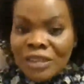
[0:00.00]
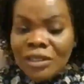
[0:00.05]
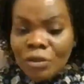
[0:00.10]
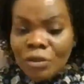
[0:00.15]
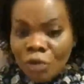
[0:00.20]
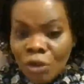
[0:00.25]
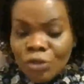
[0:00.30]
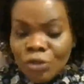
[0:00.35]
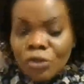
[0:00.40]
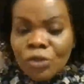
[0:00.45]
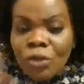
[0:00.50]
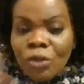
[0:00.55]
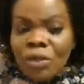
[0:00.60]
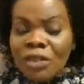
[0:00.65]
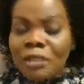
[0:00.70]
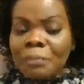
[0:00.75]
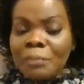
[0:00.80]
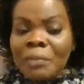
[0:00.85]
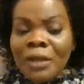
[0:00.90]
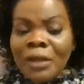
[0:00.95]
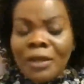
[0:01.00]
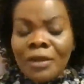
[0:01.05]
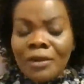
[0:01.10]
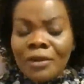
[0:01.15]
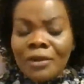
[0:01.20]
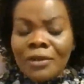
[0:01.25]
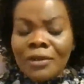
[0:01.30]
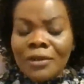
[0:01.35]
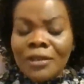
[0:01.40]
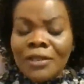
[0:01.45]
also on
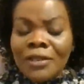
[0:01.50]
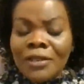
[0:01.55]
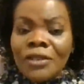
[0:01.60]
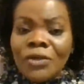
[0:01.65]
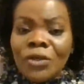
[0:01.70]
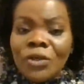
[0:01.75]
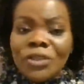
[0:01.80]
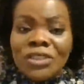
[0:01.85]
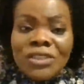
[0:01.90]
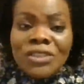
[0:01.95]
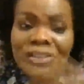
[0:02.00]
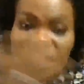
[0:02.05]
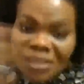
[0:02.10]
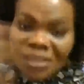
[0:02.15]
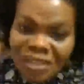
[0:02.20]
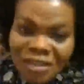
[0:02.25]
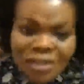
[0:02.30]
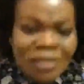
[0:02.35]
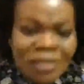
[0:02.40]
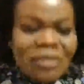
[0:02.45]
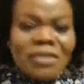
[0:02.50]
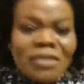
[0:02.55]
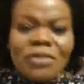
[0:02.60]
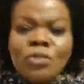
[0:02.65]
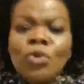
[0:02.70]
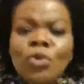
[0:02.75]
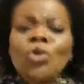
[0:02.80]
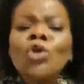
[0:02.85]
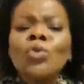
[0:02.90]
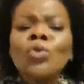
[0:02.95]
the in the audience said,
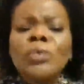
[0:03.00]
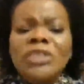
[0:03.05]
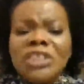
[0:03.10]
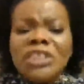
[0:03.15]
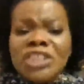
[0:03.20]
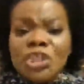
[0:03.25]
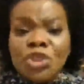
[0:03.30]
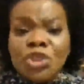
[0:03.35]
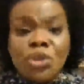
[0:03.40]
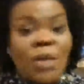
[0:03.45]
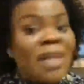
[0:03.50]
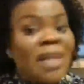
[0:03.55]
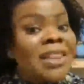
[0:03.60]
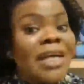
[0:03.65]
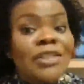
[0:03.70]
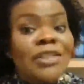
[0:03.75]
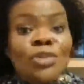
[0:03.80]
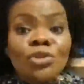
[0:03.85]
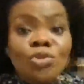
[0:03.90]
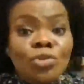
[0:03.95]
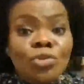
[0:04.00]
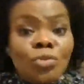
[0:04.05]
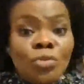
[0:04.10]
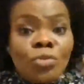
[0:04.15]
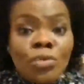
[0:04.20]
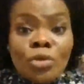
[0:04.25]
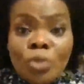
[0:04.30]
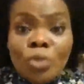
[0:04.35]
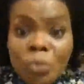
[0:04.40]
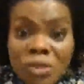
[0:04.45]
Google will teach you, and that's true.
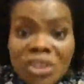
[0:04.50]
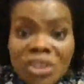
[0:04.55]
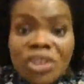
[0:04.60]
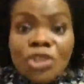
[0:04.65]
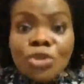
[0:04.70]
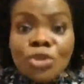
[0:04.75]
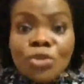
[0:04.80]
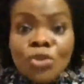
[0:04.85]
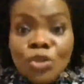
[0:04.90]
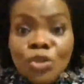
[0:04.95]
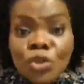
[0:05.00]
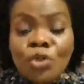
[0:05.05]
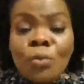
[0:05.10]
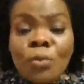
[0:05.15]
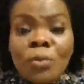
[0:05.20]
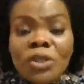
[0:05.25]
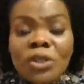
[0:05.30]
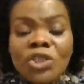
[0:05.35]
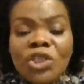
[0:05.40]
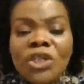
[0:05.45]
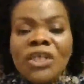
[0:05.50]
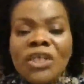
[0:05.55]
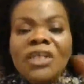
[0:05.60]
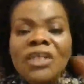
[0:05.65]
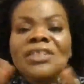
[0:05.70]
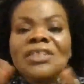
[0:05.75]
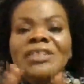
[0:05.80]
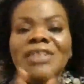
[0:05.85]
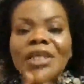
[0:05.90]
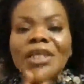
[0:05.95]
Google will teach you so much.
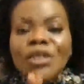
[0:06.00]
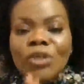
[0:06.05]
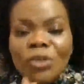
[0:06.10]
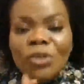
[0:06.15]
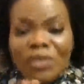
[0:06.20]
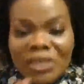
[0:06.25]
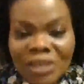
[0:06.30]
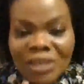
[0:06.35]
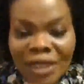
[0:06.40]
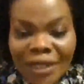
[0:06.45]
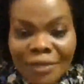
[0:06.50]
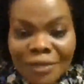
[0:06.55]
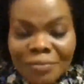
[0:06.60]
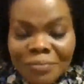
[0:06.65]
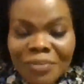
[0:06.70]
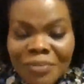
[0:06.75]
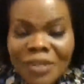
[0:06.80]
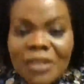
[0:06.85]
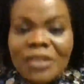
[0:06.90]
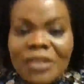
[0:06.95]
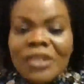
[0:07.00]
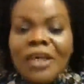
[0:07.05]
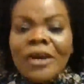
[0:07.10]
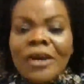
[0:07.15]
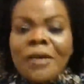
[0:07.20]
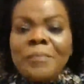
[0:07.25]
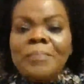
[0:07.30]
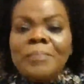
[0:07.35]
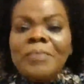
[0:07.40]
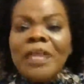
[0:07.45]
Take your time,
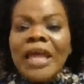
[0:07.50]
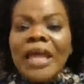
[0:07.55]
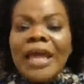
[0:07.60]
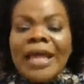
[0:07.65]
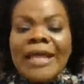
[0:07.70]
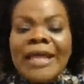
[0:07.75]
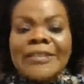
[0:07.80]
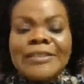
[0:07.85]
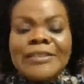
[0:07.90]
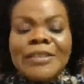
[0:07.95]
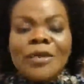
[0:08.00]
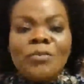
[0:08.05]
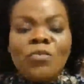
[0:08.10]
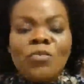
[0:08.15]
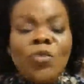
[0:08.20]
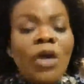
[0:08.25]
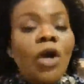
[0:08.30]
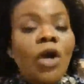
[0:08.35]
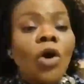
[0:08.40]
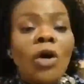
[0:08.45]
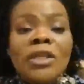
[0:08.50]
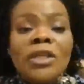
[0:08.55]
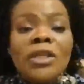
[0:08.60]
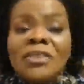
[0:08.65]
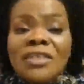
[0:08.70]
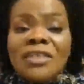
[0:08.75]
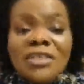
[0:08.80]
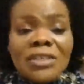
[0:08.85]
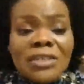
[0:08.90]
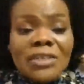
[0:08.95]
yeah, and we're all
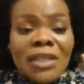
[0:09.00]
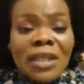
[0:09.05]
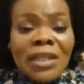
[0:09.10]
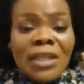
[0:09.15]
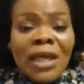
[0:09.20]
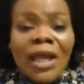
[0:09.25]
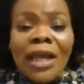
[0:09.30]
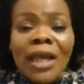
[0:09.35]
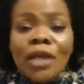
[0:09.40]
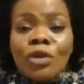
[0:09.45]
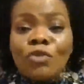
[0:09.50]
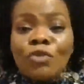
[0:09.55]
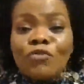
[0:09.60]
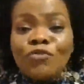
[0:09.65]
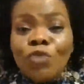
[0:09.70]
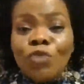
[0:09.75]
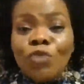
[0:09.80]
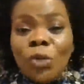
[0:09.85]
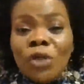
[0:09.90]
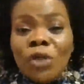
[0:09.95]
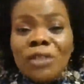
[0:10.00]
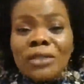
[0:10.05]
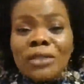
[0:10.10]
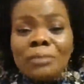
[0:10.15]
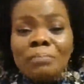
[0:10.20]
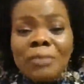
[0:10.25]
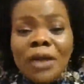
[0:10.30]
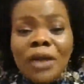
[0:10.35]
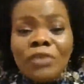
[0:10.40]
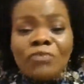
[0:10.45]
in this together. I look forward.
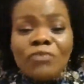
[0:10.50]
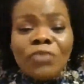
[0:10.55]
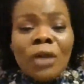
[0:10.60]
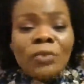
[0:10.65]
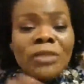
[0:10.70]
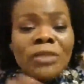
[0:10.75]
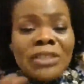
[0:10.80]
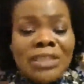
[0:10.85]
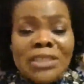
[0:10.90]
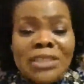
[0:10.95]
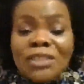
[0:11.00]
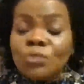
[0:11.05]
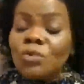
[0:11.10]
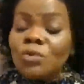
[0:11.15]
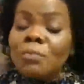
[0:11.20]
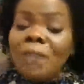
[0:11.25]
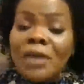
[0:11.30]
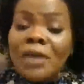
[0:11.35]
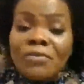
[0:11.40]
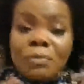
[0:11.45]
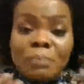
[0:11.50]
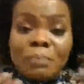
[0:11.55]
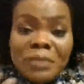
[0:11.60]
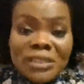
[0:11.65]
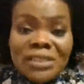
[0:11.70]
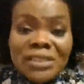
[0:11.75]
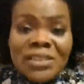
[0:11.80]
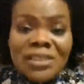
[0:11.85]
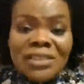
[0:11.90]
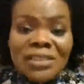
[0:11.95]
Part of why we did this, we might
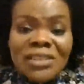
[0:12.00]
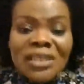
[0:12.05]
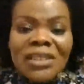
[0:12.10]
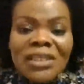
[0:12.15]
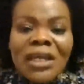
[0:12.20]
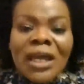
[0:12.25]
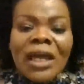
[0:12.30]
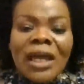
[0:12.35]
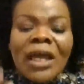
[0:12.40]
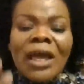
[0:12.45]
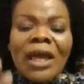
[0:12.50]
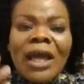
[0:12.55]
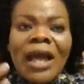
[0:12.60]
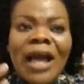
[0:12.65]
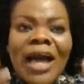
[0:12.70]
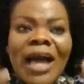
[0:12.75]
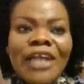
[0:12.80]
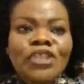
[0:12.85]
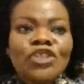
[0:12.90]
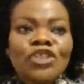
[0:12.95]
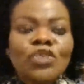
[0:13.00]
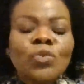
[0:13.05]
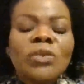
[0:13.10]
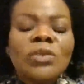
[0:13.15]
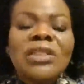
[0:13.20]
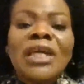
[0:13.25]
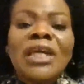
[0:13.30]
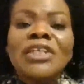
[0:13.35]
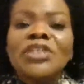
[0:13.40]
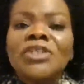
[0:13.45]
repeat it, is that I just
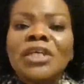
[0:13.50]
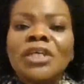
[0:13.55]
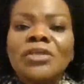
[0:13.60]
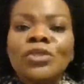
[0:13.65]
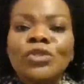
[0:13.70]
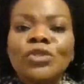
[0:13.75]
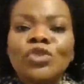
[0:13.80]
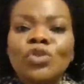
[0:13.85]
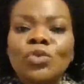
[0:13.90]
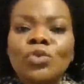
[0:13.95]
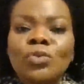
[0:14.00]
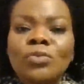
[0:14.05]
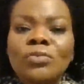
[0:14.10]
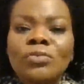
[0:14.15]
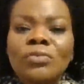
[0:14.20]
want Nigeria not to